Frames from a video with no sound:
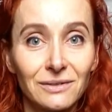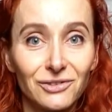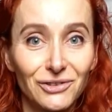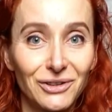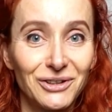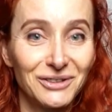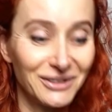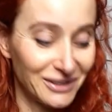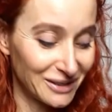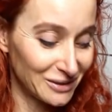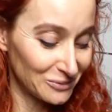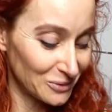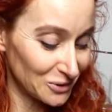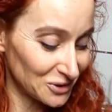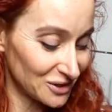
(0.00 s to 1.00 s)
so you
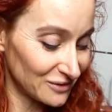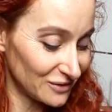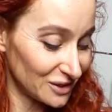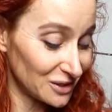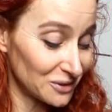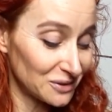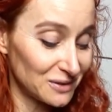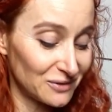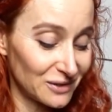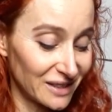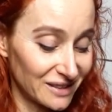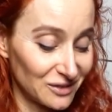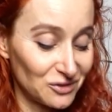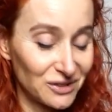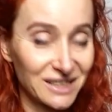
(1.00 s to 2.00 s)
can watch the video if you're
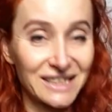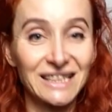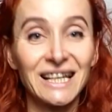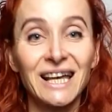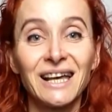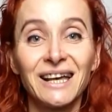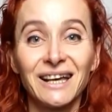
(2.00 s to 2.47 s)
interested.